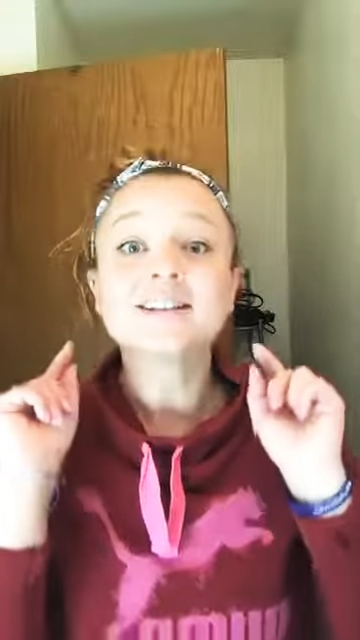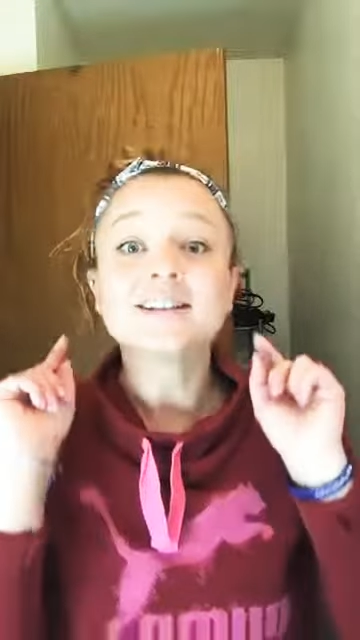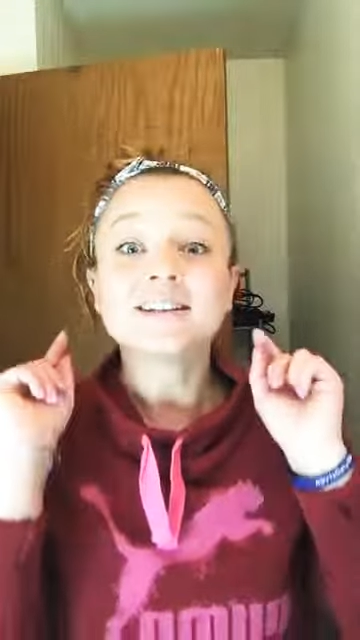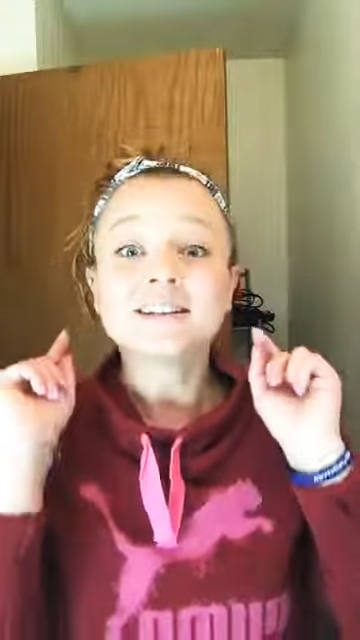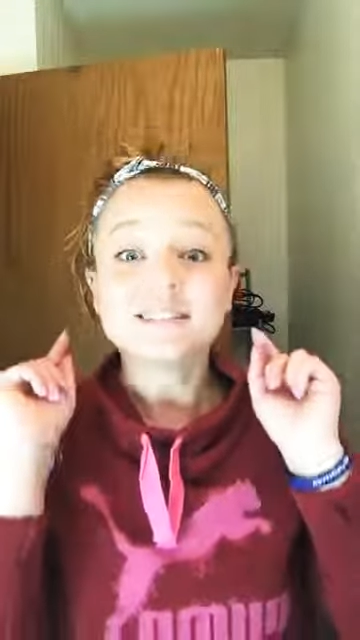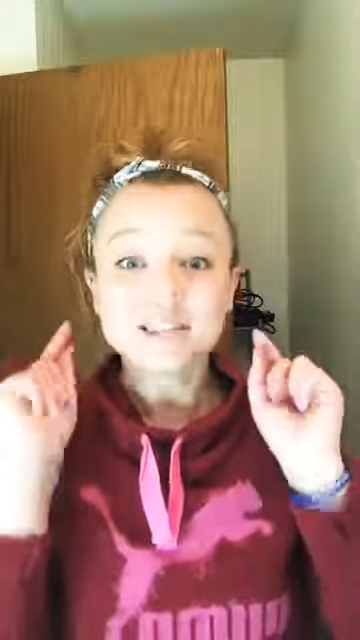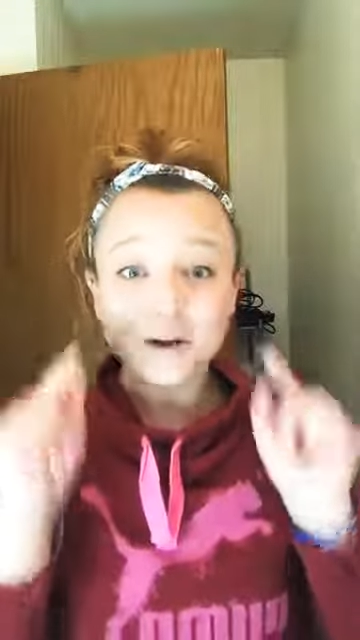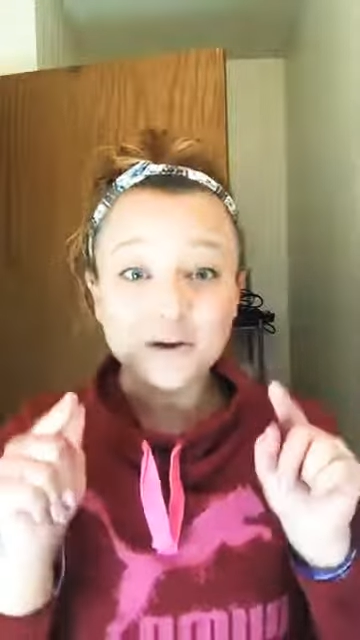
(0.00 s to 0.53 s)

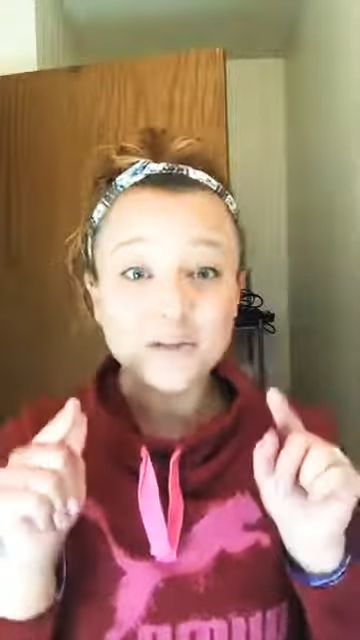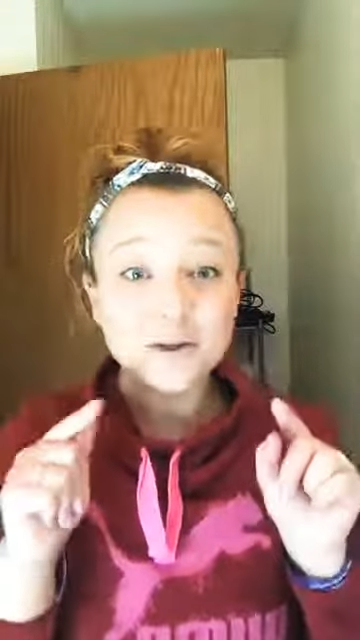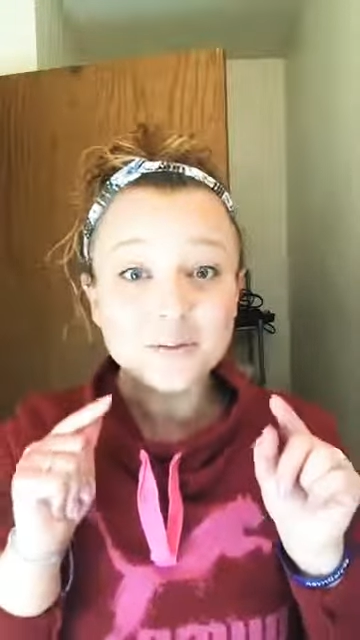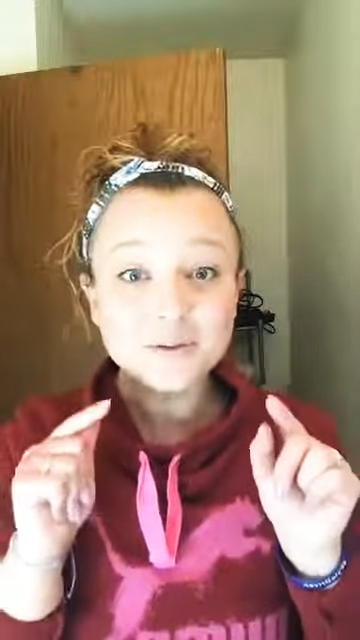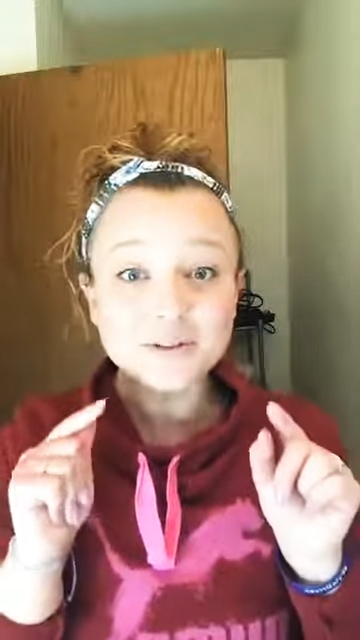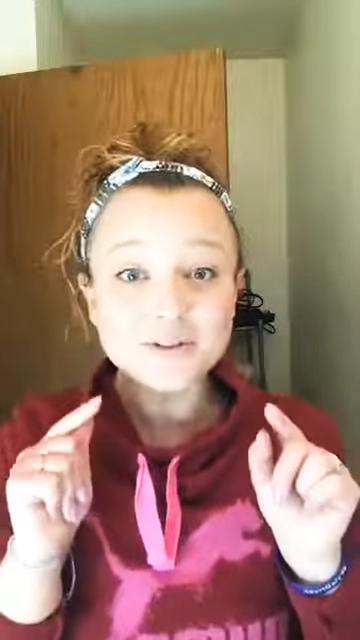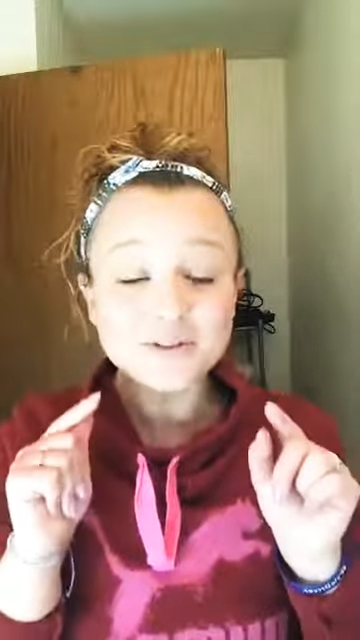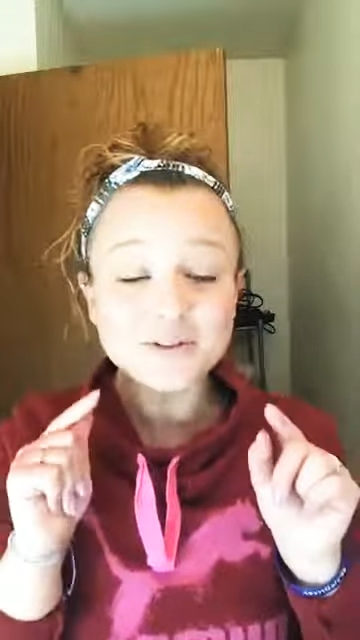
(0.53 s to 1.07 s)
Tell them it's
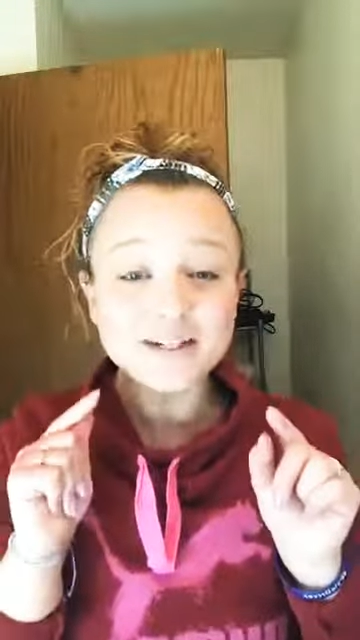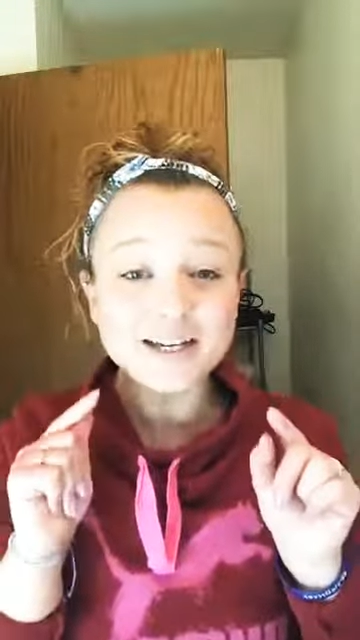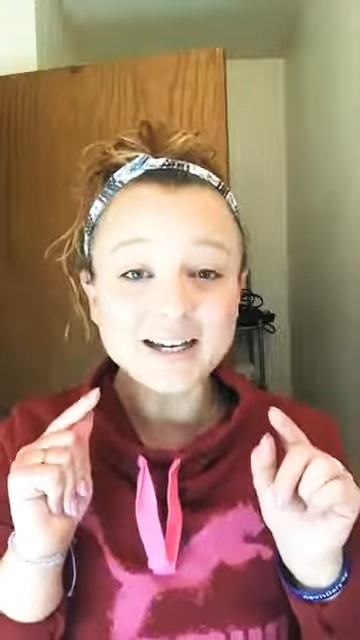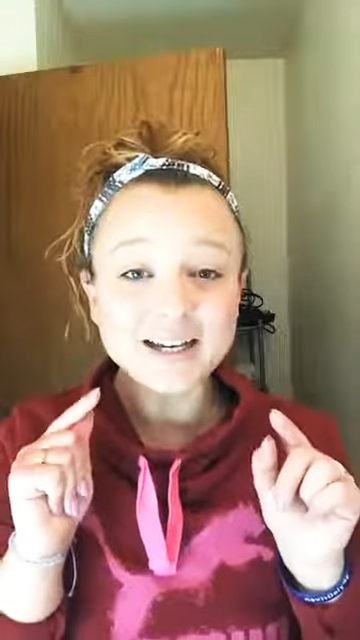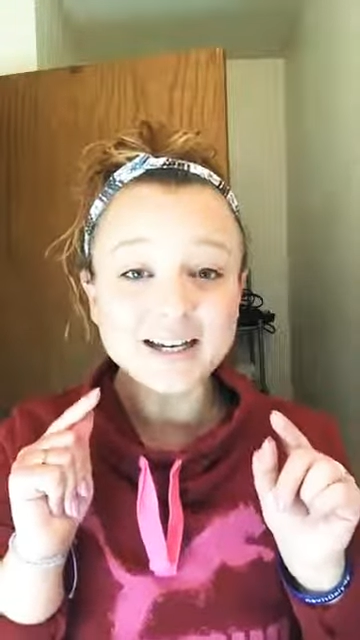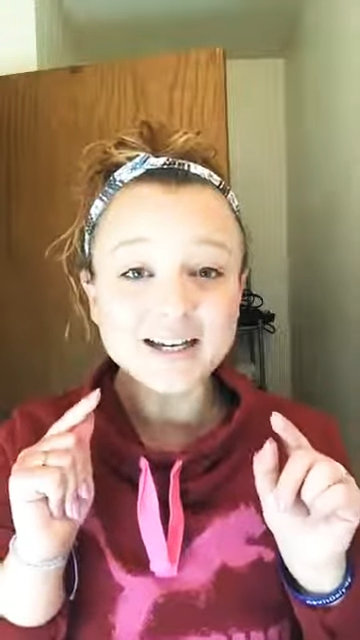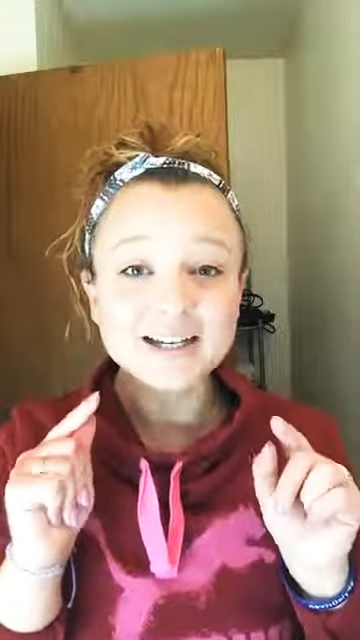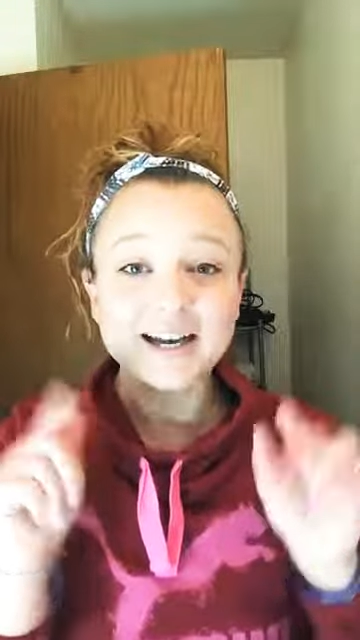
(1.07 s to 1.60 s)

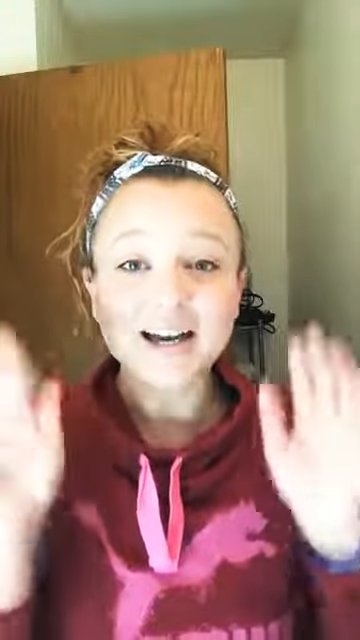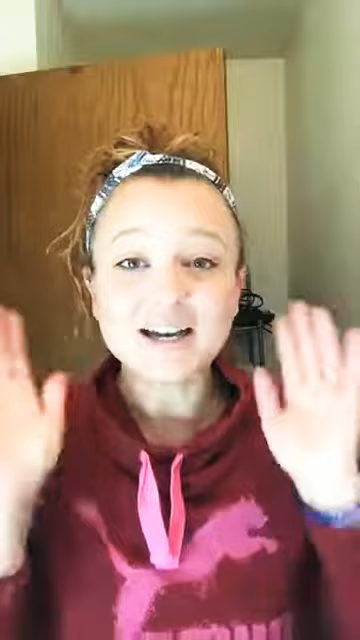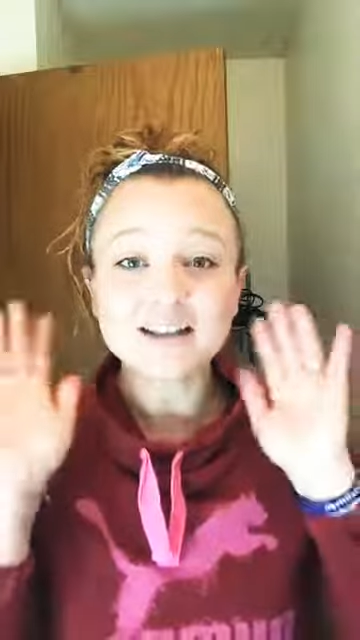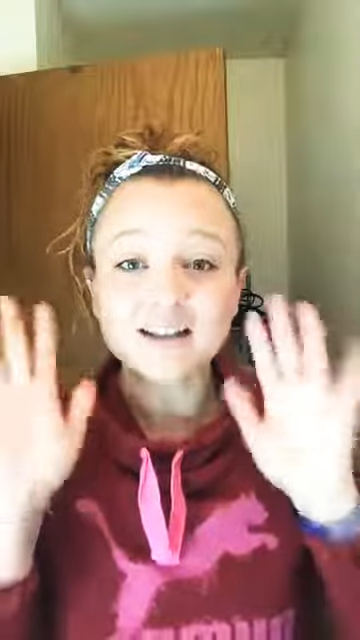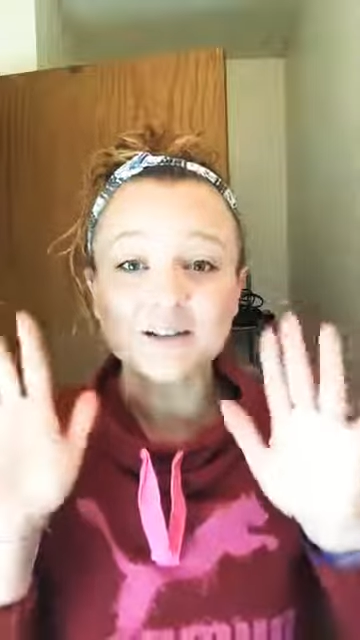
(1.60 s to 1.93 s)
okay. I love